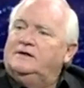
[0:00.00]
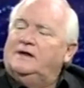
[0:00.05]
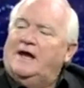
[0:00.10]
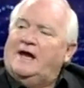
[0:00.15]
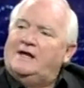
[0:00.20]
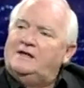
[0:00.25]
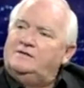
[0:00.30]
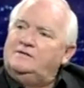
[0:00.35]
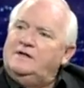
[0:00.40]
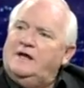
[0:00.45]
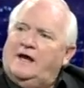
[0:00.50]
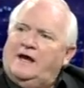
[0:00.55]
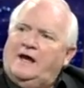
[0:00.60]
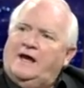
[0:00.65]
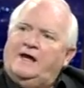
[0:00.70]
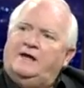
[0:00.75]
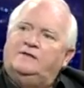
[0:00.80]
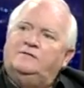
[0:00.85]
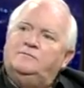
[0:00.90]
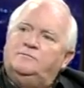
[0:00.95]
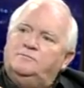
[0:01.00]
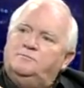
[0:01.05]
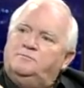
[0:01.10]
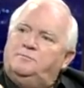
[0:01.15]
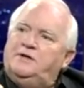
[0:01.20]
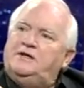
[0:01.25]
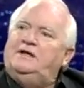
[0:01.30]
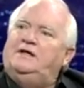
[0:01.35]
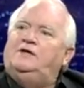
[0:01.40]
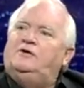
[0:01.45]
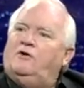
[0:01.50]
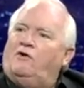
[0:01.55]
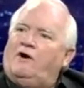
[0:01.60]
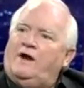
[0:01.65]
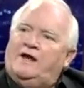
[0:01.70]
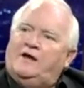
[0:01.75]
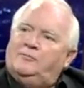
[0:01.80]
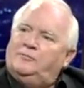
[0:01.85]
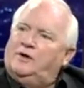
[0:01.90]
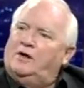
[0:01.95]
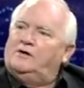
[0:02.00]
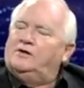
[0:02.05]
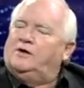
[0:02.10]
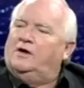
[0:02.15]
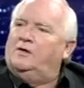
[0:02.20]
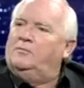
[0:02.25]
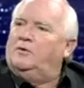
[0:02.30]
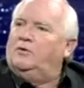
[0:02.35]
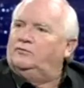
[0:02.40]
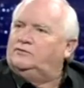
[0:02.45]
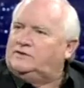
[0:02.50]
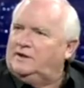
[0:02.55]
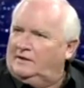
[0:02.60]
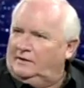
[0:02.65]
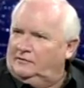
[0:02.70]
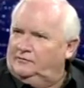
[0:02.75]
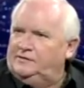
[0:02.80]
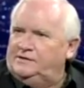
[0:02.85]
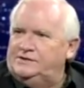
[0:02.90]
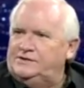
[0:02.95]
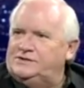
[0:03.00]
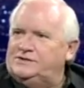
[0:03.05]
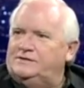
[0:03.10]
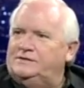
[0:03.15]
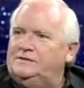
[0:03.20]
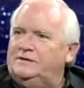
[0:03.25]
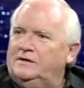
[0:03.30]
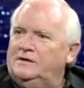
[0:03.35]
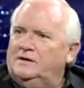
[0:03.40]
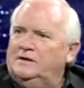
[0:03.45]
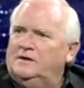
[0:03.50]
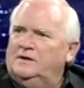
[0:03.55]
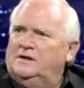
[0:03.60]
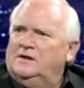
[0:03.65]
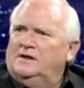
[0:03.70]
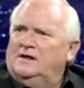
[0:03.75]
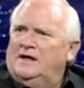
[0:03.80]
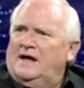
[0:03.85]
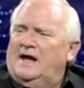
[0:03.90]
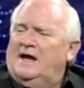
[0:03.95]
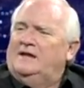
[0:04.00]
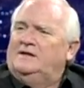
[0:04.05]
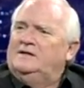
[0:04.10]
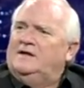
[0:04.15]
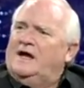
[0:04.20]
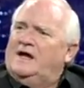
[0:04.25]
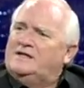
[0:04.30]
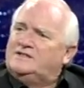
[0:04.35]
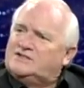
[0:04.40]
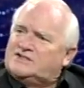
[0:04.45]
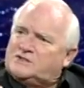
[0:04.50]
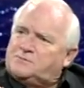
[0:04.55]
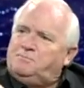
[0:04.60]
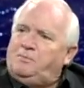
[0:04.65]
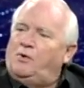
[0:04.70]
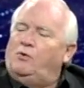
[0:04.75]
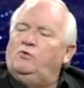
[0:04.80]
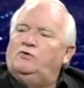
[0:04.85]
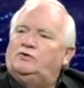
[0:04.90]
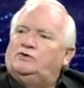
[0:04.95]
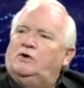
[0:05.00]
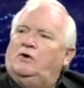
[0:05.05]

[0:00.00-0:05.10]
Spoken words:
Had Billy Graham not come on television and spoke